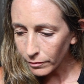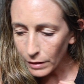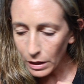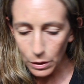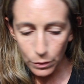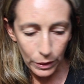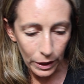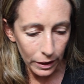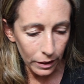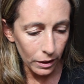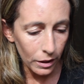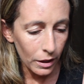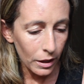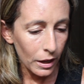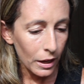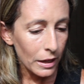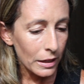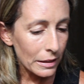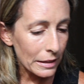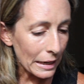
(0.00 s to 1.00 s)
Okay,
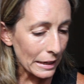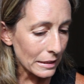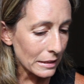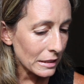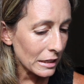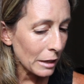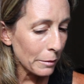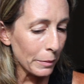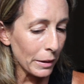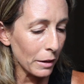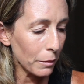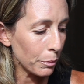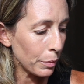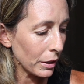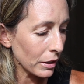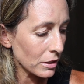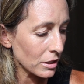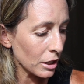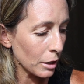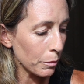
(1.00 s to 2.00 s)
next up I
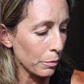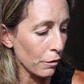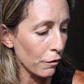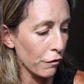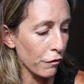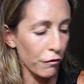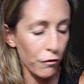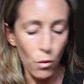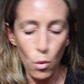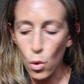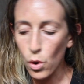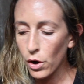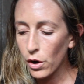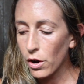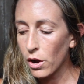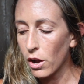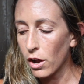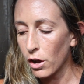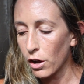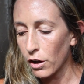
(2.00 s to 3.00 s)
picked up
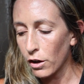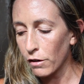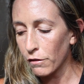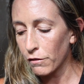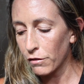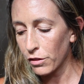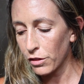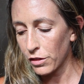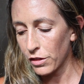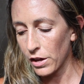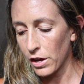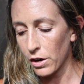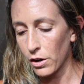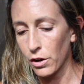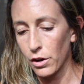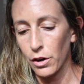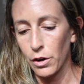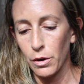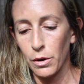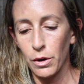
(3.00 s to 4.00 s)
4 of
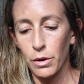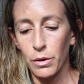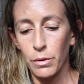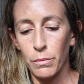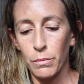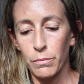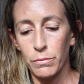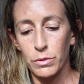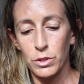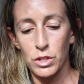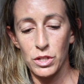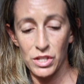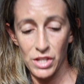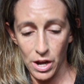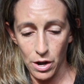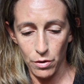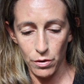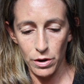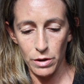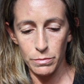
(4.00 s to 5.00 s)
their
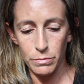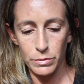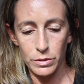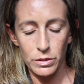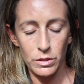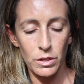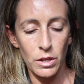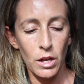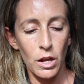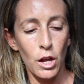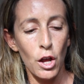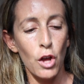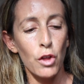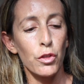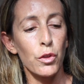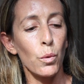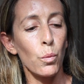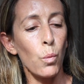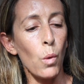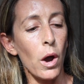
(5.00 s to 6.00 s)
serums.
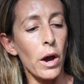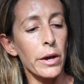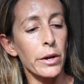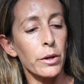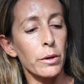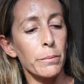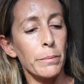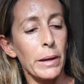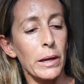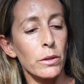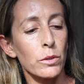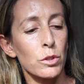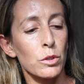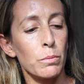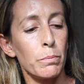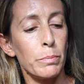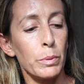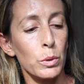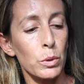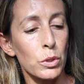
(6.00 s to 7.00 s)
The Water Bounce
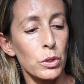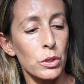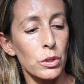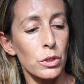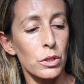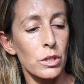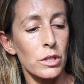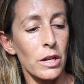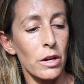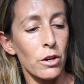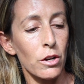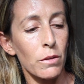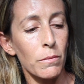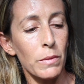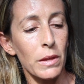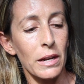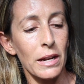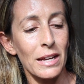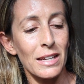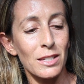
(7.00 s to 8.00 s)
Booster
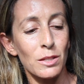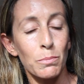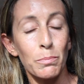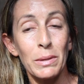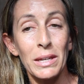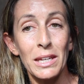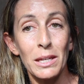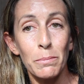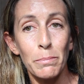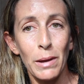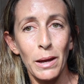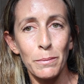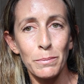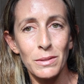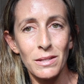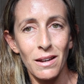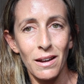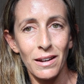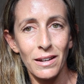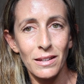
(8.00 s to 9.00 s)
Serum that has
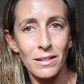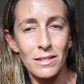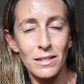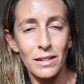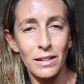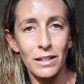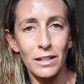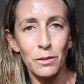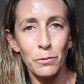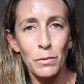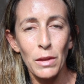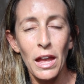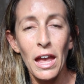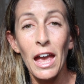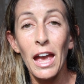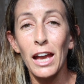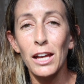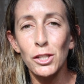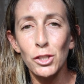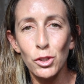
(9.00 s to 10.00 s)
P-Peptides in it.
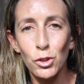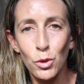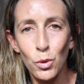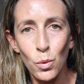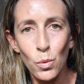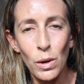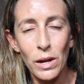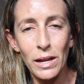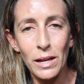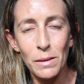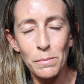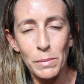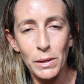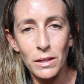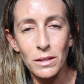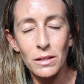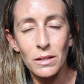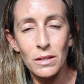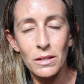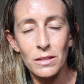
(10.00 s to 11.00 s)
And you know why I
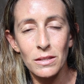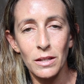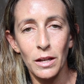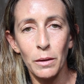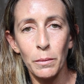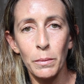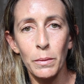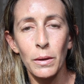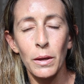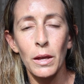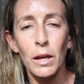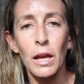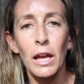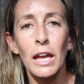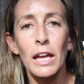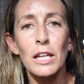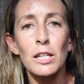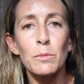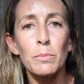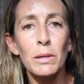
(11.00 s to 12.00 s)
picked this up?
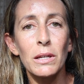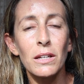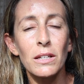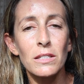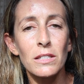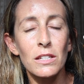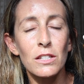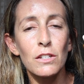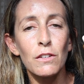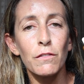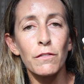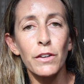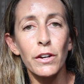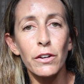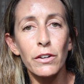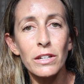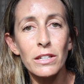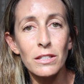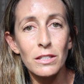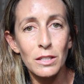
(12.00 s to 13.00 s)
Is because it's a
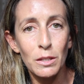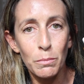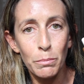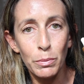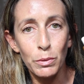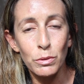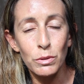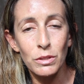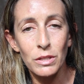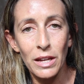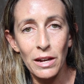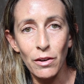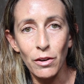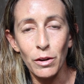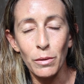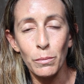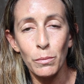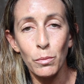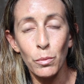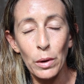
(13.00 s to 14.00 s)
very simple
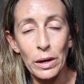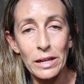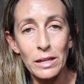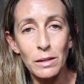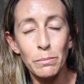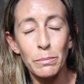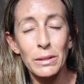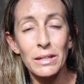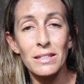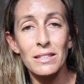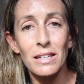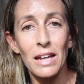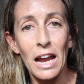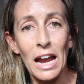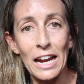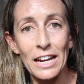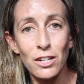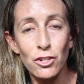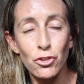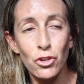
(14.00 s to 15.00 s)
serum, right? But it's
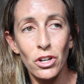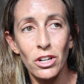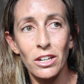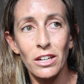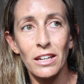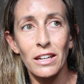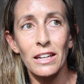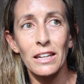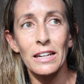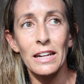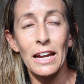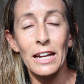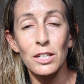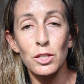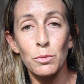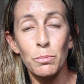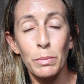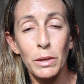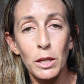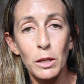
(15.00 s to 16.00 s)
hydrating, it
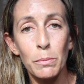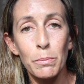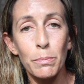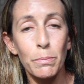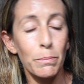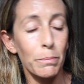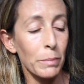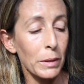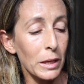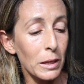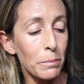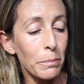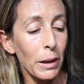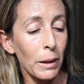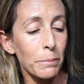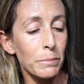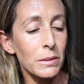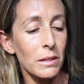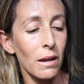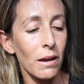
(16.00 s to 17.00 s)
has
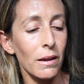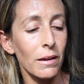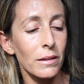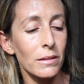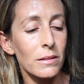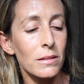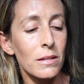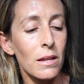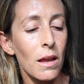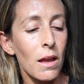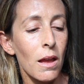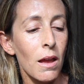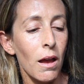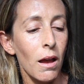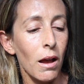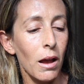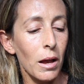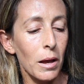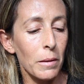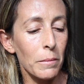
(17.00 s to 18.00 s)
P-Peptides.
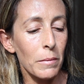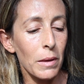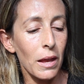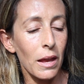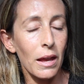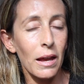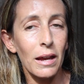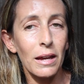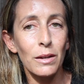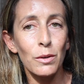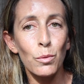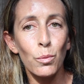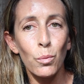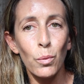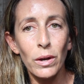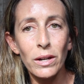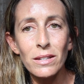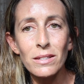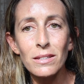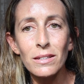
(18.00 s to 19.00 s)
And
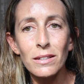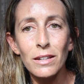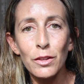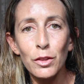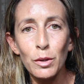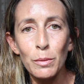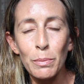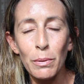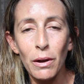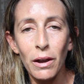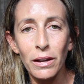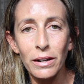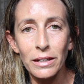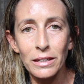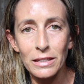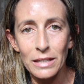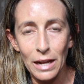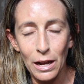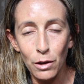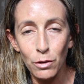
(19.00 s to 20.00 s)
what is another
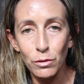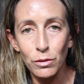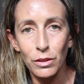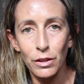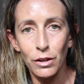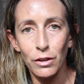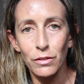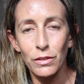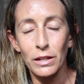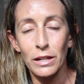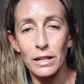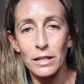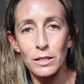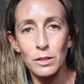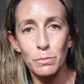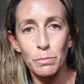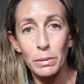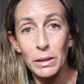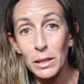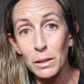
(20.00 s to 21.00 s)
product out there that
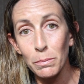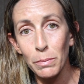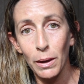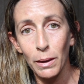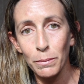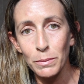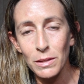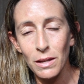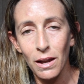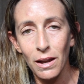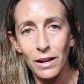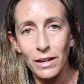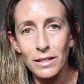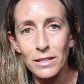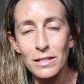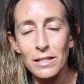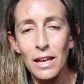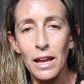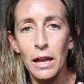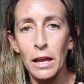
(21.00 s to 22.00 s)
has
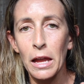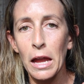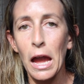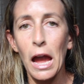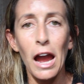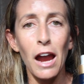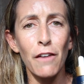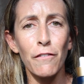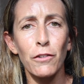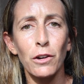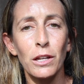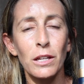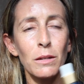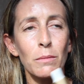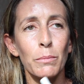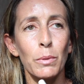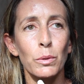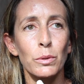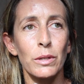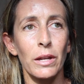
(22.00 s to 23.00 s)
P-Peptides?
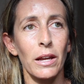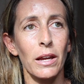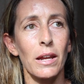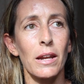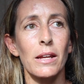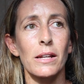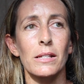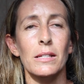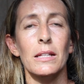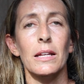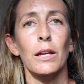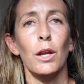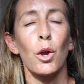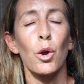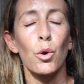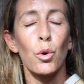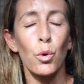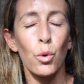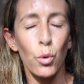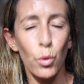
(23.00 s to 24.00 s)
African Botanics, like
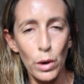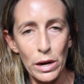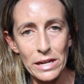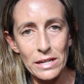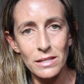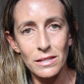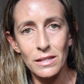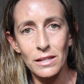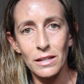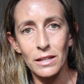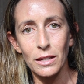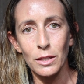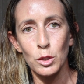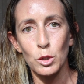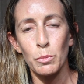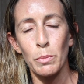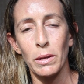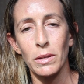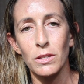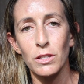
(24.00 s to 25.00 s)
crazy
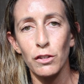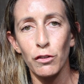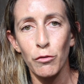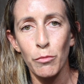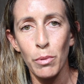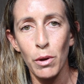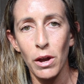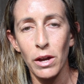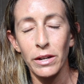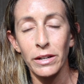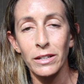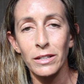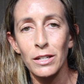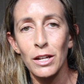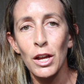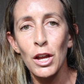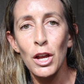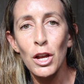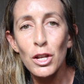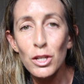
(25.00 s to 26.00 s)
expensive product.
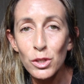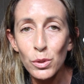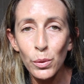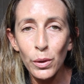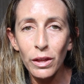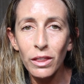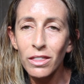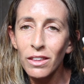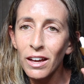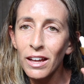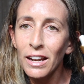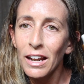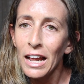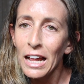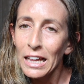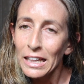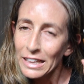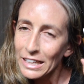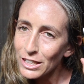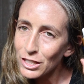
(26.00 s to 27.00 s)
So I thought,
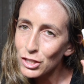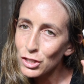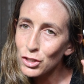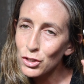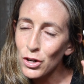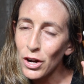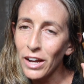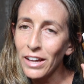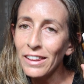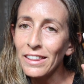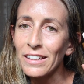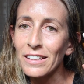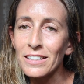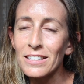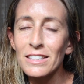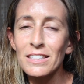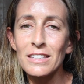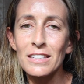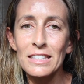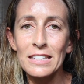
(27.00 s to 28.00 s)
let's try
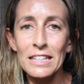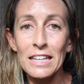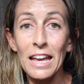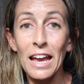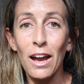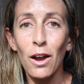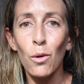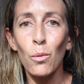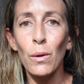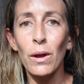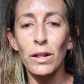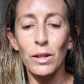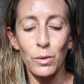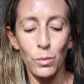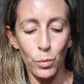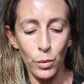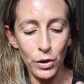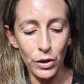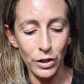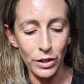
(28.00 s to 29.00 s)
this and see how well
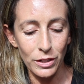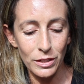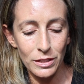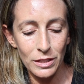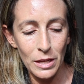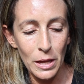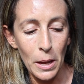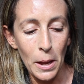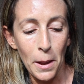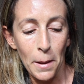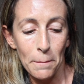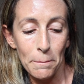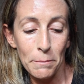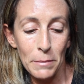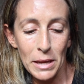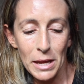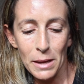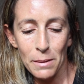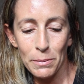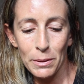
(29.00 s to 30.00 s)
it works.
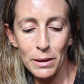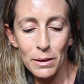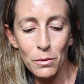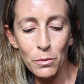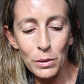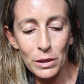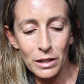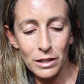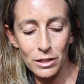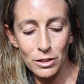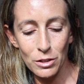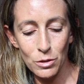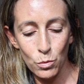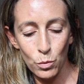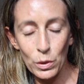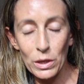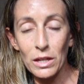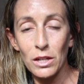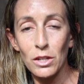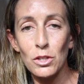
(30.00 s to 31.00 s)
Maybe we
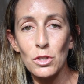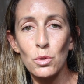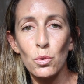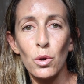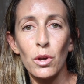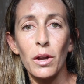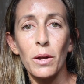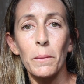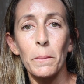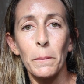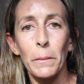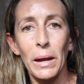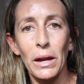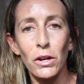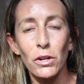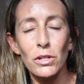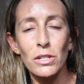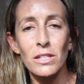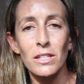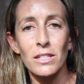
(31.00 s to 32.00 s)
can do a
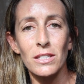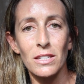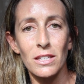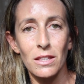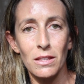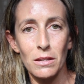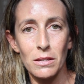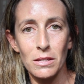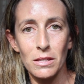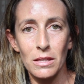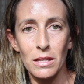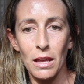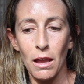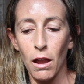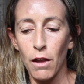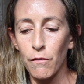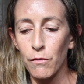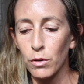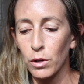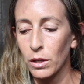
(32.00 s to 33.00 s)
comparison to this in the
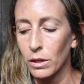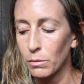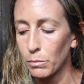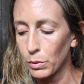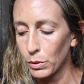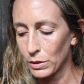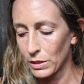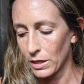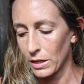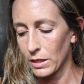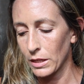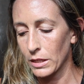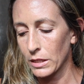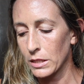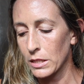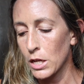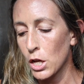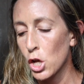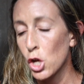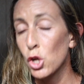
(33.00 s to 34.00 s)
African
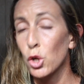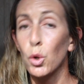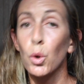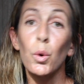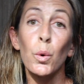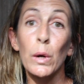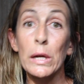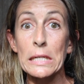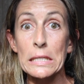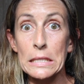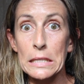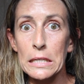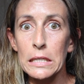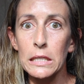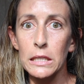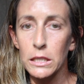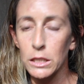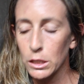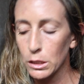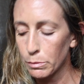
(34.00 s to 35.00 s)
Botanics crazy
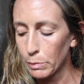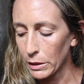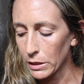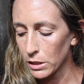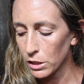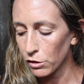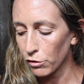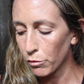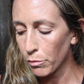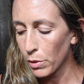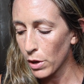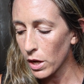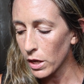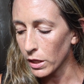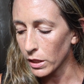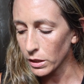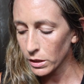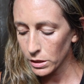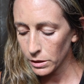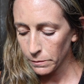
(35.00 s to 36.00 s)
expensive
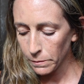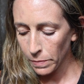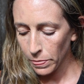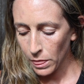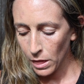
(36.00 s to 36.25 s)
product.